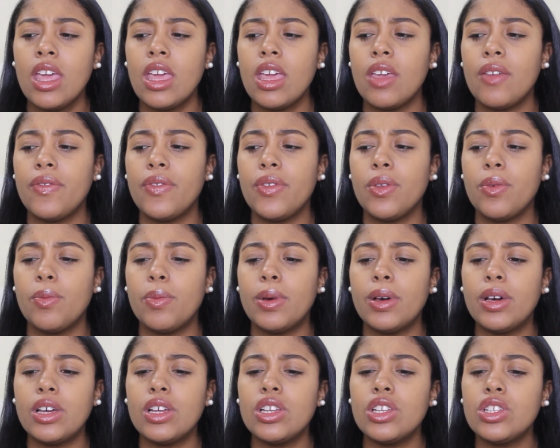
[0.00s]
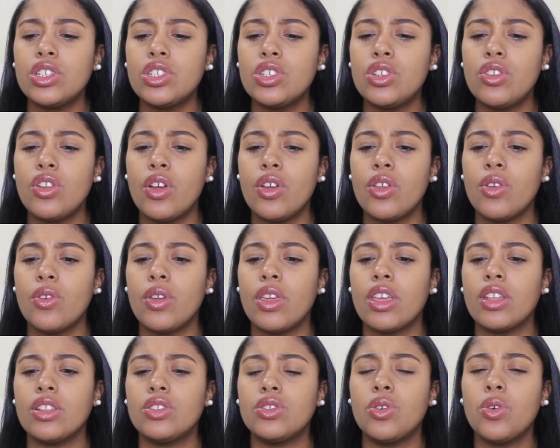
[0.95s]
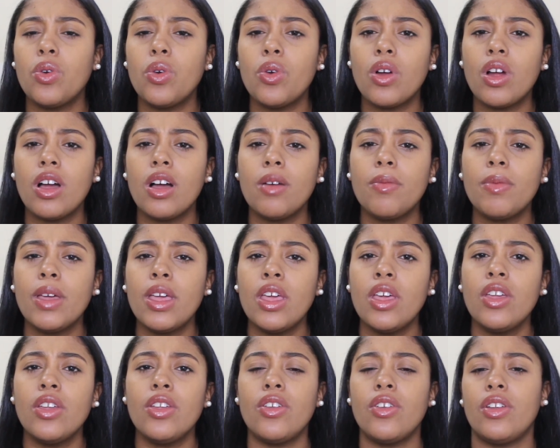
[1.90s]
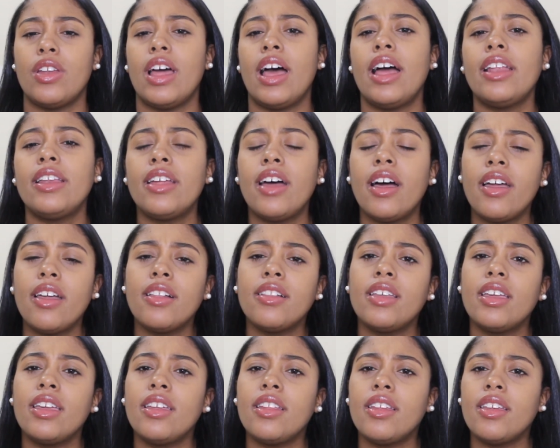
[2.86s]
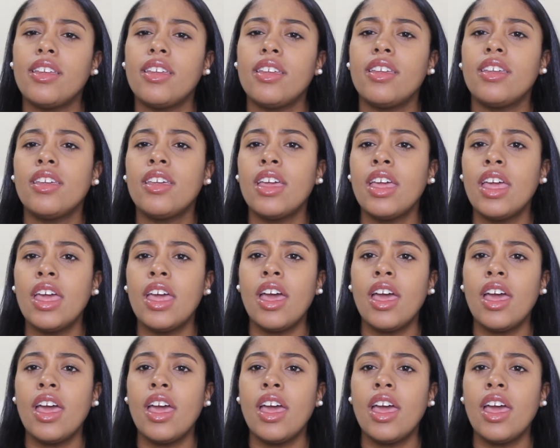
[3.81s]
If you push, you know, you'll get tore up. You're not dilating.